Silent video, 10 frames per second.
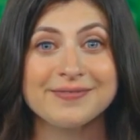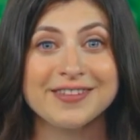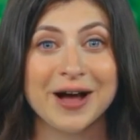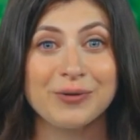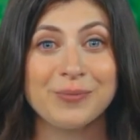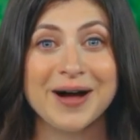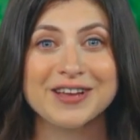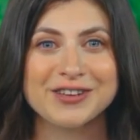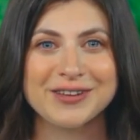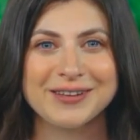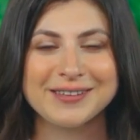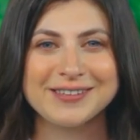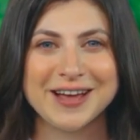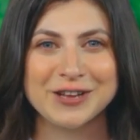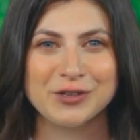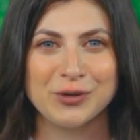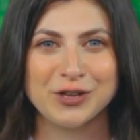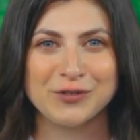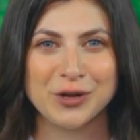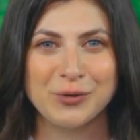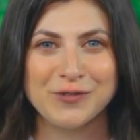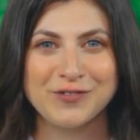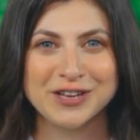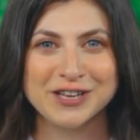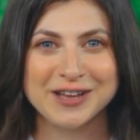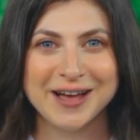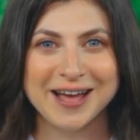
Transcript: Now imagine instead you're given a refreshing